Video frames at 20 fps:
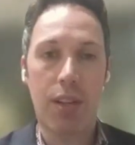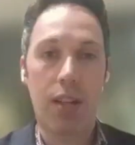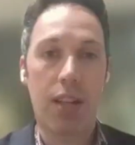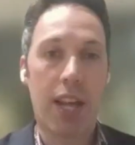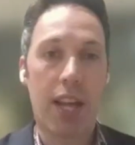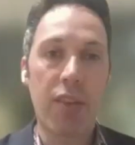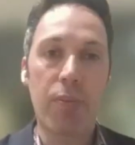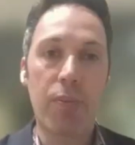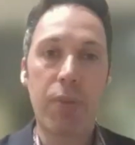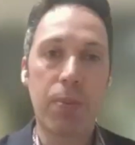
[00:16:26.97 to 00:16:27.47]
A
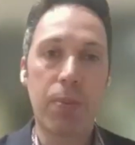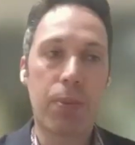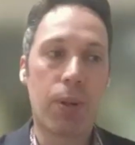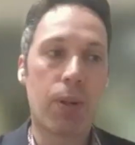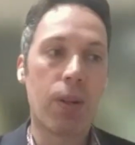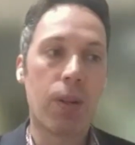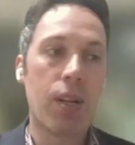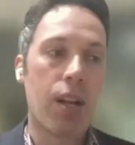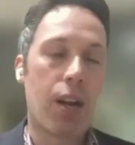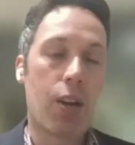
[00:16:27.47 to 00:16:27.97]
lot of
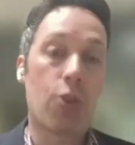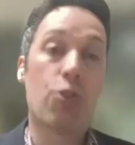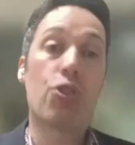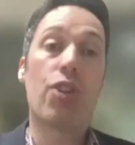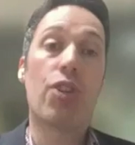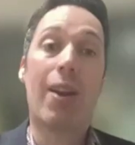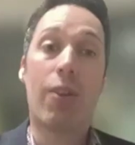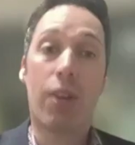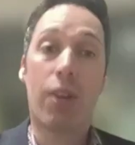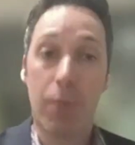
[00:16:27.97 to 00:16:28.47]
people are
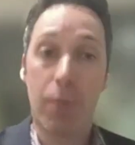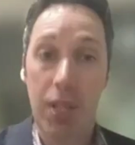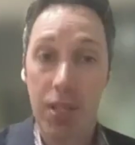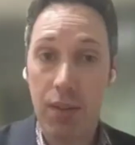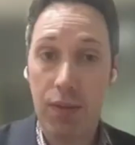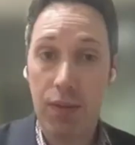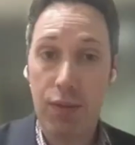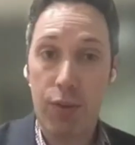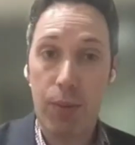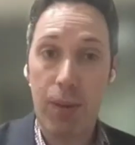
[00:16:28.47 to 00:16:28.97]
sharing
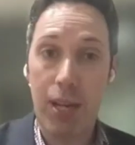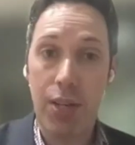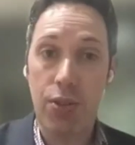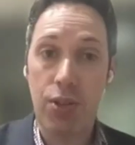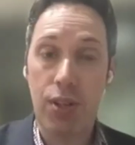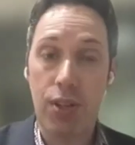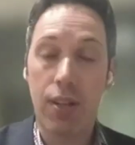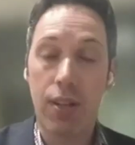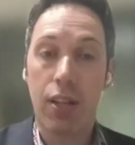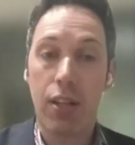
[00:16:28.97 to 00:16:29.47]
this
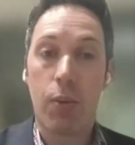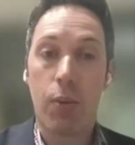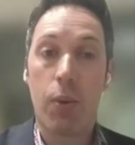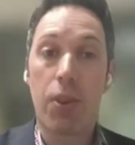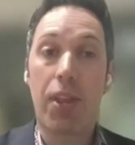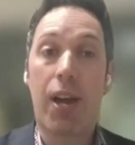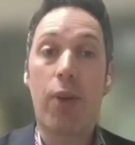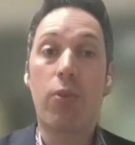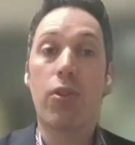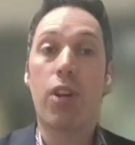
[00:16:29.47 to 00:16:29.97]
information
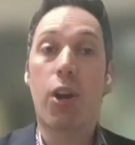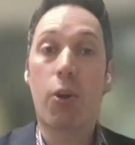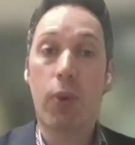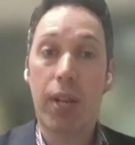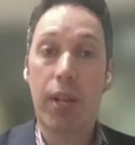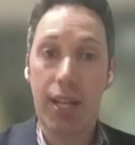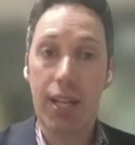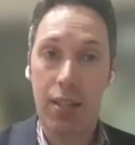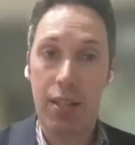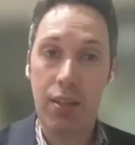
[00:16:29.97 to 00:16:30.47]
without
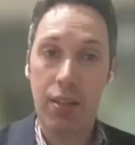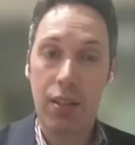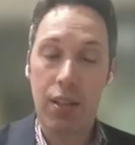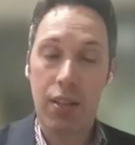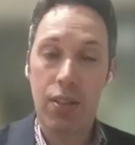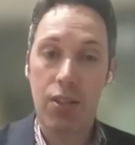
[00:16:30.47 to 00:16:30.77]
knowing it.